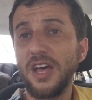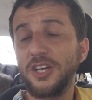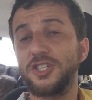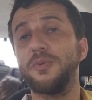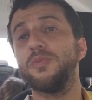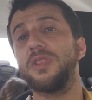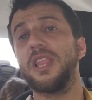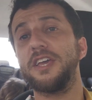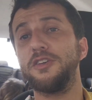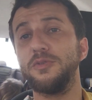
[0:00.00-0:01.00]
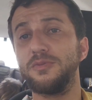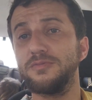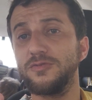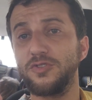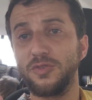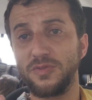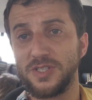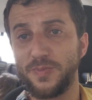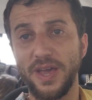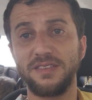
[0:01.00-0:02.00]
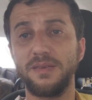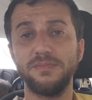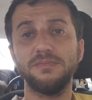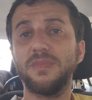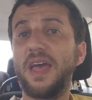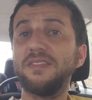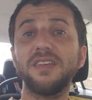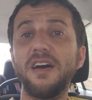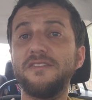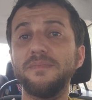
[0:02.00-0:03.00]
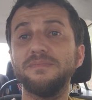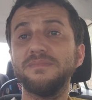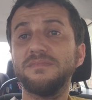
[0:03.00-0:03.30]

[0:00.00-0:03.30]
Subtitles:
Hashem would like you to respect Him and to love Him,